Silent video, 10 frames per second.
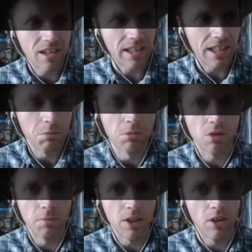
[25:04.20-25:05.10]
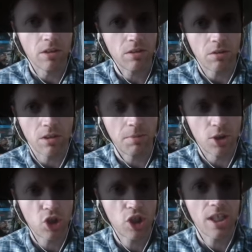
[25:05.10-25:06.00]
like he was going to be the ultimate
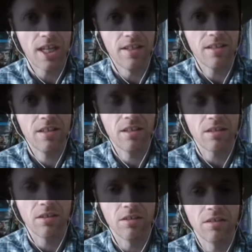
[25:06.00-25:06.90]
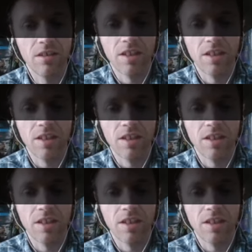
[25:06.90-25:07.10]
shithead, you know.